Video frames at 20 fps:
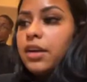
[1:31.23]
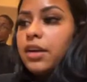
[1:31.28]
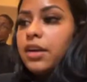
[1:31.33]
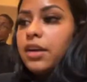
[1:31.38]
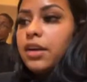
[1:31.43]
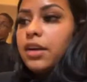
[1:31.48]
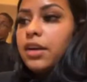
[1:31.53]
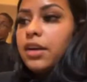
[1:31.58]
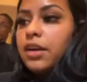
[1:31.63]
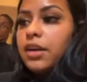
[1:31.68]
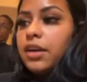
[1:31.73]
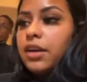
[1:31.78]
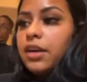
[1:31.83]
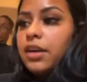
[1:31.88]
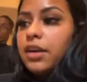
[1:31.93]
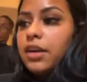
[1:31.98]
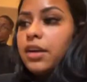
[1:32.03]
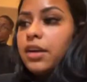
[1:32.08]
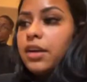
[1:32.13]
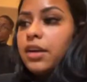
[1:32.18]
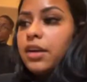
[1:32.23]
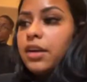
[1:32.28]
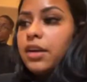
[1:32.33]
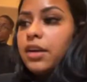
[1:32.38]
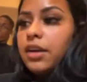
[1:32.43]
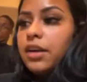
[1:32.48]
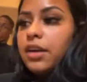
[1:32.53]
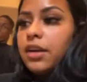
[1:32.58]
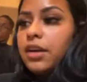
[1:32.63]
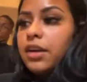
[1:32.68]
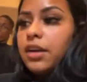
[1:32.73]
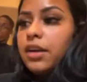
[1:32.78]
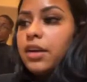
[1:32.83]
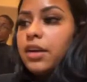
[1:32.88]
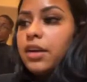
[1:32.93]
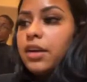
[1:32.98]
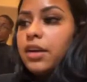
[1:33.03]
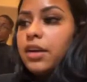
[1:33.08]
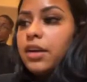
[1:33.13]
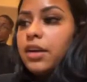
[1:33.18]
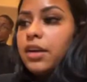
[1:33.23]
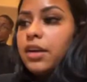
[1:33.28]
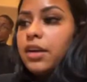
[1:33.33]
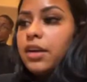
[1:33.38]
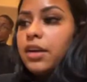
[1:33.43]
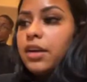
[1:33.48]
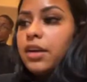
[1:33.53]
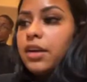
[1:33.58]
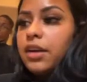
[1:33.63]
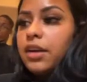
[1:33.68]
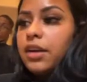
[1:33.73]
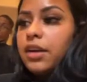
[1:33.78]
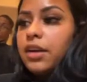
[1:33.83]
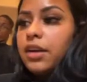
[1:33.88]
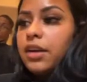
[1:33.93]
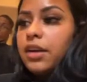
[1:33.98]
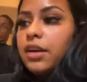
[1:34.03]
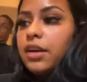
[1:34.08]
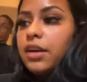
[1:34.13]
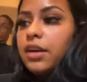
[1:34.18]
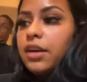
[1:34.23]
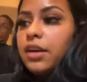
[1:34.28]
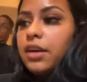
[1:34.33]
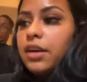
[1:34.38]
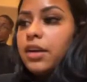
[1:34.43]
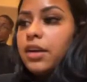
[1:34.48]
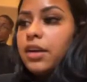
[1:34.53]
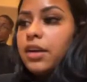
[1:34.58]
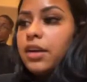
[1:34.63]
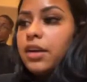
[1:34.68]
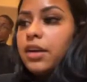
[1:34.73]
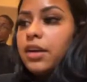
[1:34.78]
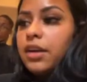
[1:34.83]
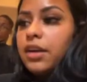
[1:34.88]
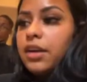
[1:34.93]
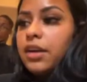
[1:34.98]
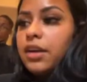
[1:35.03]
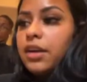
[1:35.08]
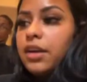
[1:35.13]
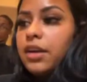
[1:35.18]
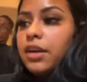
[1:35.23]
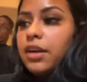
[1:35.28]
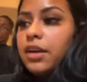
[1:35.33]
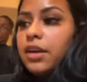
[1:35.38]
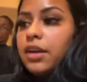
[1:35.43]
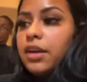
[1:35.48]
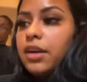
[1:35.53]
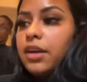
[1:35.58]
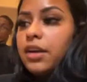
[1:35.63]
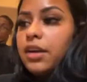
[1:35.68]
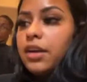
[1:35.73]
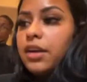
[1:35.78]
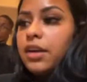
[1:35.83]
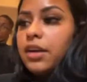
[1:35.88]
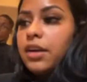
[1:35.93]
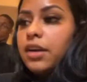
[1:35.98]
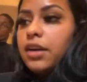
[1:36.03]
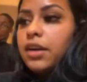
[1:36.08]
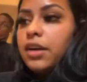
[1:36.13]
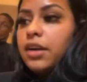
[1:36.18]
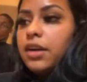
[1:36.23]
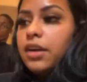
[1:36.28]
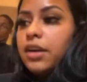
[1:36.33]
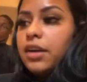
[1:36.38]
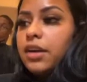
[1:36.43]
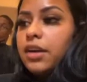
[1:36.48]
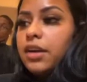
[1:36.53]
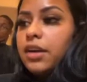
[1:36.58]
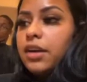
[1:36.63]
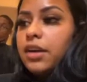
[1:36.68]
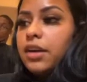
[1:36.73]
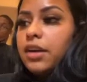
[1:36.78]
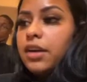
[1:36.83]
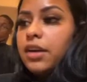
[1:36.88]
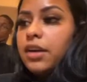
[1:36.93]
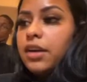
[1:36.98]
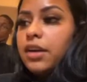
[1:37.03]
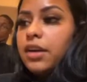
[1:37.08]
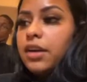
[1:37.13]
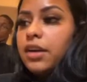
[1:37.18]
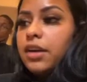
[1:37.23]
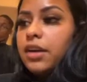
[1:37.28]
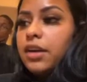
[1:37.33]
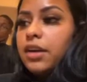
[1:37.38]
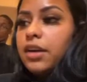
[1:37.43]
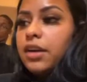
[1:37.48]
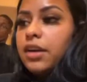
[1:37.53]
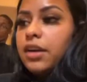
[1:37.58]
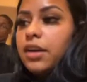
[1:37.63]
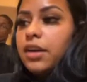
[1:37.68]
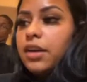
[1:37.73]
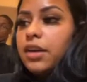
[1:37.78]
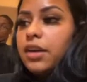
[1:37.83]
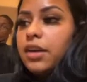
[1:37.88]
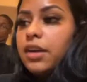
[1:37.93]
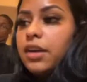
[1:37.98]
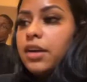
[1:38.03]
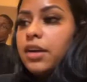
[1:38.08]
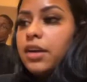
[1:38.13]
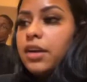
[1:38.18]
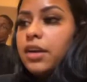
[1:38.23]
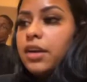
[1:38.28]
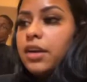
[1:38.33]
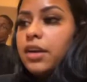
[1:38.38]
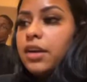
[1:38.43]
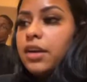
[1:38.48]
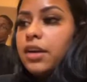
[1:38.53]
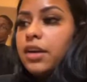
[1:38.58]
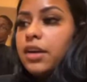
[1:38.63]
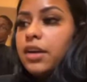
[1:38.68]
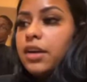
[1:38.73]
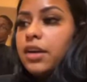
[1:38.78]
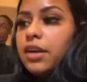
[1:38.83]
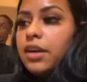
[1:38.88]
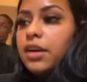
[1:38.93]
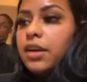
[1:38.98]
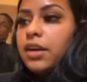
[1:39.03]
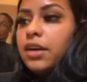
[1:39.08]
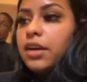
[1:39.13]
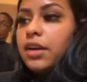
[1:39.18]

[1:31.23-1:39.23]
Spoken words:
(not speaking)